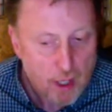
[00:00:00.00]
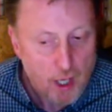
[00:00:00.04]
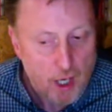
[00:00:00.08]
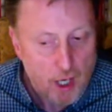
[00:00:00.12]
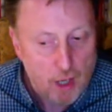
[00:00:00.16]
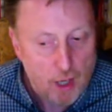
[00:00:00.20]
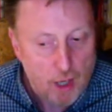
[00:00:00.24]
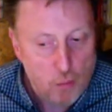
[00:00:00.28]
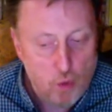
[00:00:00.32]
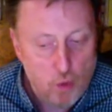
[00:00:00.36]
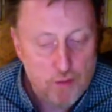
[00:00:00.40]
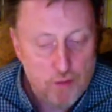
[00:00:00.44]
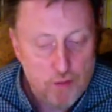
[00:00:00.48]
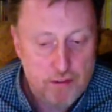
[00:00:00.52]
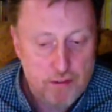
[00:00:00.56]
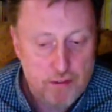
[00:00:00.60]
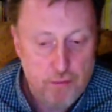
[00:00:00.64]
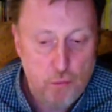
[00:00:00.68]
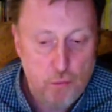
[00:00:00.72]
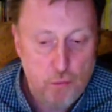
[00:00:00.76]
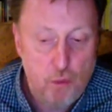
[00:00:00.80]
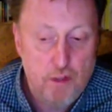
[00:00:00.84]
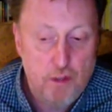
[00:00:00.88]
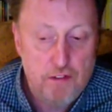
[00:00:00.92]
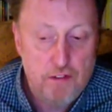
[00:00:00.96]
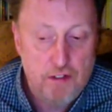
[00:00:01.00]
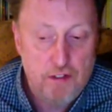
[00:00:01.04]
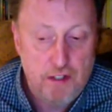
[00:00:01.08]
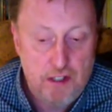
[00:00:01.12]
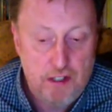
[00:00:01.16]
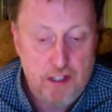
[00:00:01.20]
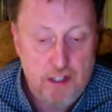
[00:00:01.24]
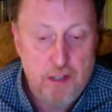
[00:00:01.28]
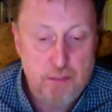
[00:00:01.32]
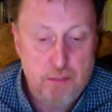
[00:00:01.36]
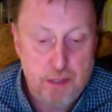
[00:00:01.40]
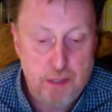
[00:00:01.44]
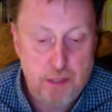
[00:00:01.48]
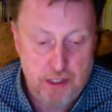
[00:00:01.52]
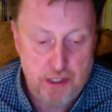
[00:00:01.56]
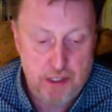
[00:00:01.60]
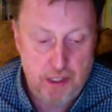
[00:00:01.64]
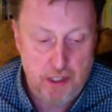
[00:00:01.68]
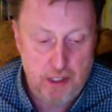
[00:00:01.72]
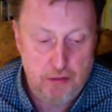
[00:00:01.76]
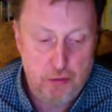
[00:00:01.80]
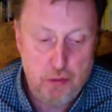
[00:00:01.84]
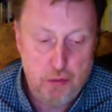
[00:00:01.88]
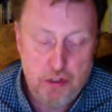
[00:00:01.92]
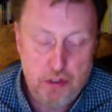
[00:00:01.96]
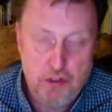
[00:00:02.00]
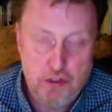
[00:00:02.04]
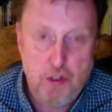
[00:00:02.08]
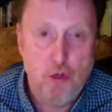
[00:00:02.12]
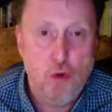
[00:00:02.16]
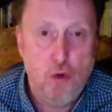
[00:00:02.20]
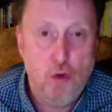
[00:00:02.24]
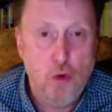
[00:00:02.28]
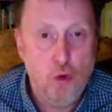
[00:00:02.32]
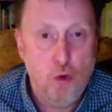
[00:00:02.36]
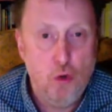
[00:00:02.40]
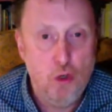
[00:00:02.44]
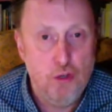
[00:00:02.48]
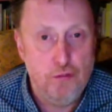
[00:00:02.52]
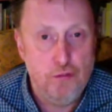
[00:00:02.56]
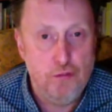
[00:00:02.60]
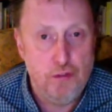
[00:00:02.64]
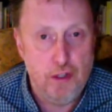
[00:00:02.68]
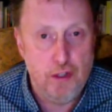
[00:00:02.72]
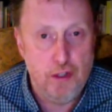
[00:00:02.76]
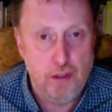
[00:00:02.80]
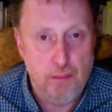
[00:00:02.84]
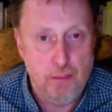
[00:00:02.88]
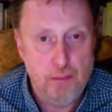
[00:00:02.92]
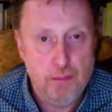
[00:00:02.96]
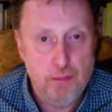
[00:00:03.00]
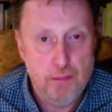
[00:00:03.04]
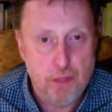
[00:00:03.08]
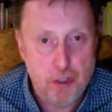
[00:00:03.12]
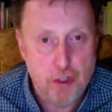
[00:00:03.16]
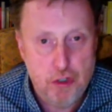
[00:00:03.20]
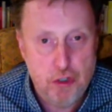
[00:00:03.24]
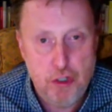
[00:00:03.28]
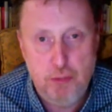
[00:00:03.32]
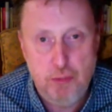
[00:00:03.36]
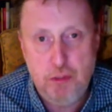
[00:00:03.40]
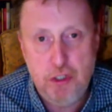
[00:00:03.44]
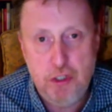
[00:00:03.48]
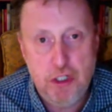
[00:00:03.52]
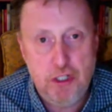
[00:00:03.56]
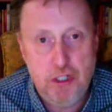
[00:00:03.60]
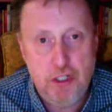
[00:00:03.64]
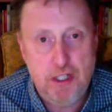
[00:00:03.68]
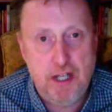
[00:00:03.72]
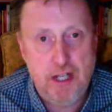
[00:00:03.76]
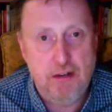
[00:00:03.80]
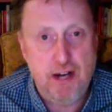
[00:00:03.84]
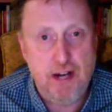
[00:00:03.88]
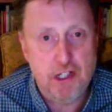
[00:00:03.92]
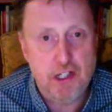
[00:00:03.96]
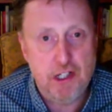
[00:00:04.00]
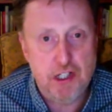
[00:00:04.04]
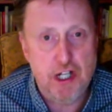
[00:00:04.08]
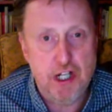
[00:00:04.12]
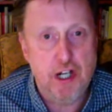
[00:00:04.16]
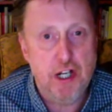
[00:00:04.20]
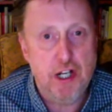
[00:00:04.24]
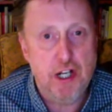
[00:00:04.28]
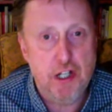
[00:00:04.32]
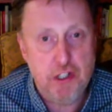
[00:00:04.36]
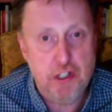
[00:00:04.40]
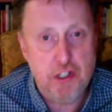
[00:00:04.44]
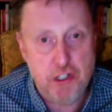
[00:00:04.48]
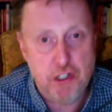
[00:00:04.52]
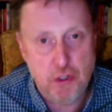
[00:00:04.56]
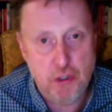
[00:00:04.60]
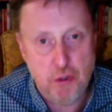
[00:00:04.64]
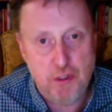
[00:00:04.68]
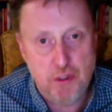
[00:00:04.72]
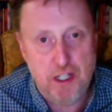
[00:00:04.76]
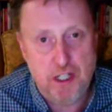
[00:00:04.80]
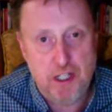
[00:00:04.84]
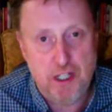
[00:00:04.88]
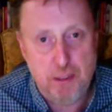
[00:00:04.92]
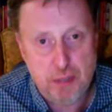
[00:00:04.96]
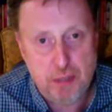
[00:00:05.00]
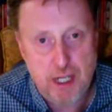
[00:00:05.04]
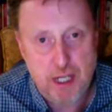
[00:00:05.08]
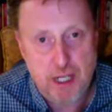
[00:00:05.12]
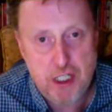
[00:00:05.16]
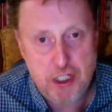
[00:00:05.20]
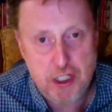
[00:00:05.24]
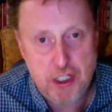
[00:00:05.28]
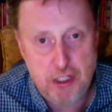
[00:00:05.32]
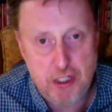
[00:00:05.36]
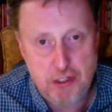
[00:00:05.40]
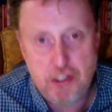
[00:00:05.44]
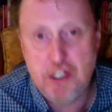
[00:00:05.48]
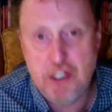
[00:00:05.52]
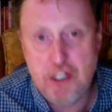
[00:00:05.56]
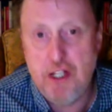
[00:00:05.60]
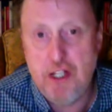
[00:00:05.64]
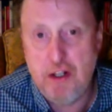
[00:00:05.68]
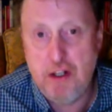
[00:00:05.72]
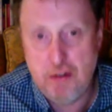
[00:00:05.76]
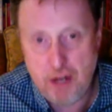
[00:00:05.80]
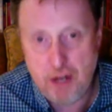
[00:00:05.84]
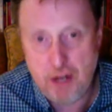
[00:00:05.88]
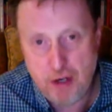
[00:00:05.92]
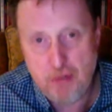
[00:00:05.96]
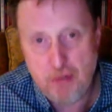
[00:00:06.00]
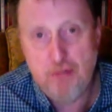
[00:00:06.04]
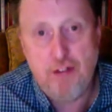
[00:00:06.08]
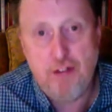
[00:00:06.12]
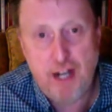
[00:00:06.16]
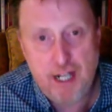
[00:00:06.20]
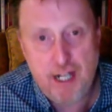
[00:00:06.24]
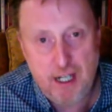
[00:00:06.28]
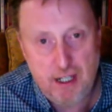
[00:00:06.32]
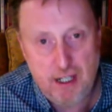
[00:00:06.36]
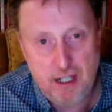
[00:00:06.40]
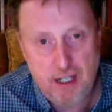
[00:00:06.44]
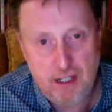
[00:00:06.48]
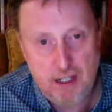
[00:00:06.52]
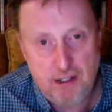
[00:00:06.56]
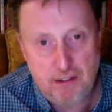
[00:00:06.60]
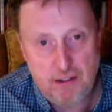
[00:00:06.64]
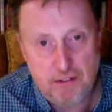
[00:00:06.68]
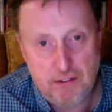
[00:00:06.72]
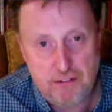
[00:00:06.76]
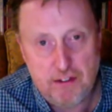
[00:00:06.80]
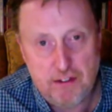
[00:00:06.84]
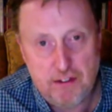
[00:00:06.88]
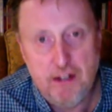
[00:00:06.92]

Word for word: And what, what he observed was that all of them attributed their anxiety or their depression to their own failures,